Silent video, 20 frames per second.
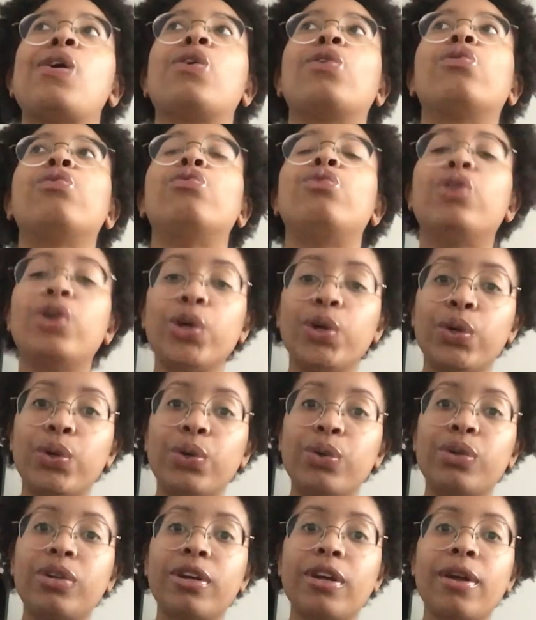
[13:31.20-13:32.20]

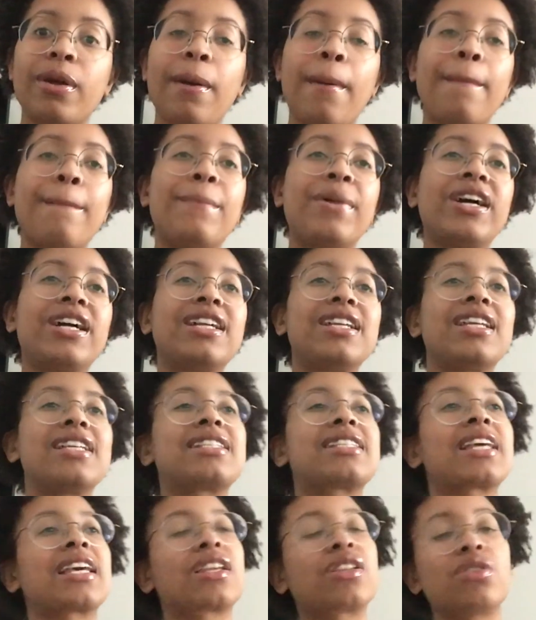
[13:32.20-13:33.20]
rude, but
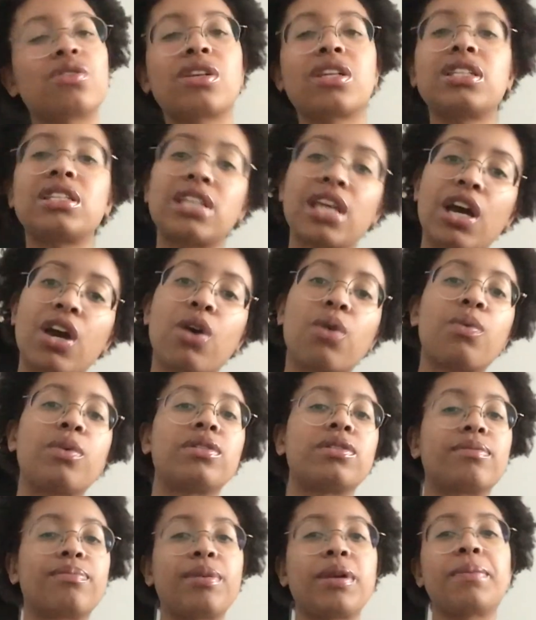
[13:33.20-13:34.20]
it's like you can tell
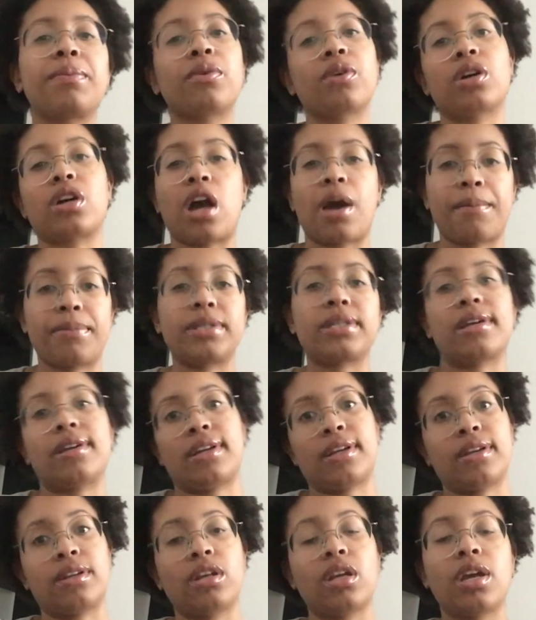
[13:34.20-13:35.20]
when people are
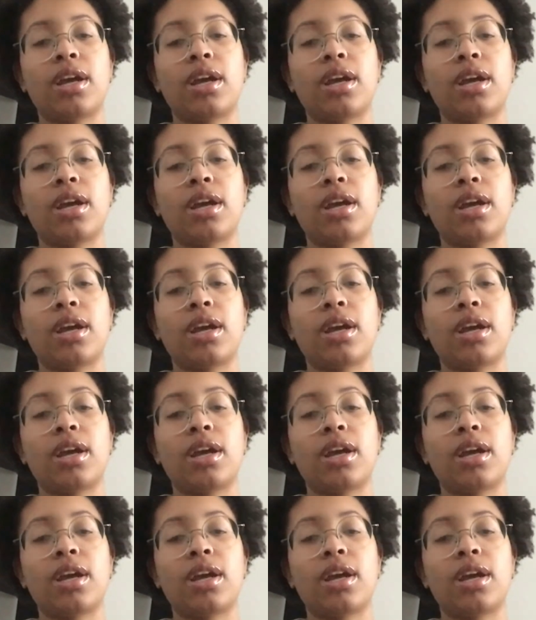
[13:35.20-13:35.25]
compensating.